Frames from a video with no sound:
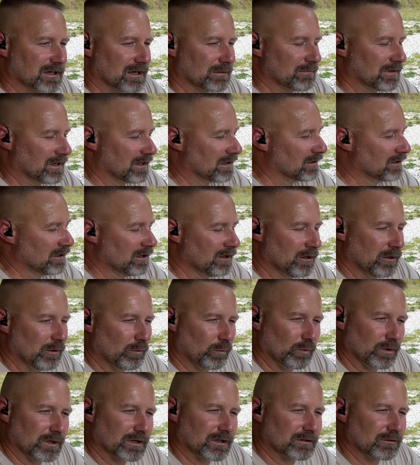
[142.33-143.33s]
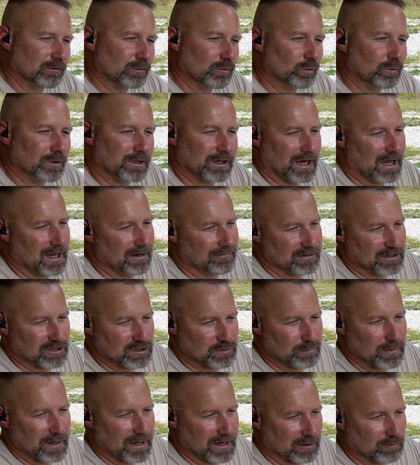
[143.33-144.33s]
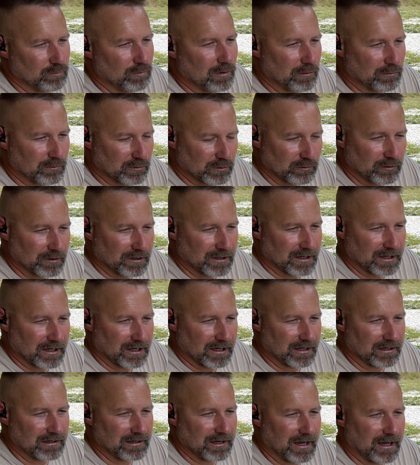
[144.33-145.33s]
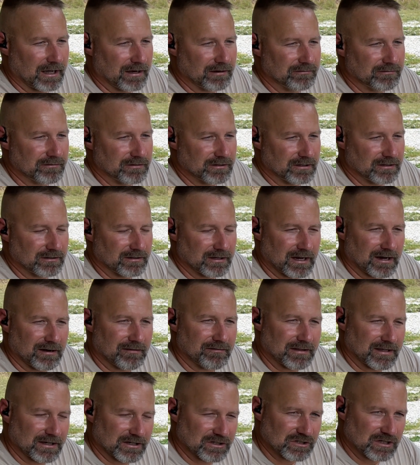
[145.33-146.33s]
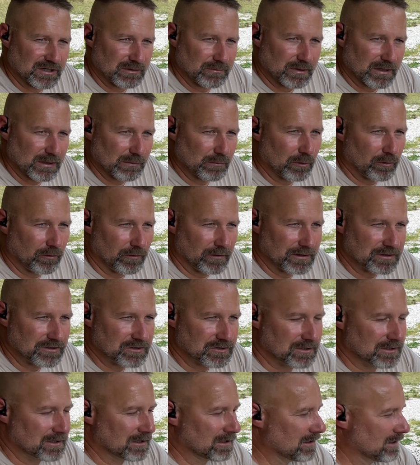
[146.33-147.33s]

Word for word: I mean, we we kind of expect what we're going to get out of the out of the XTP bullets.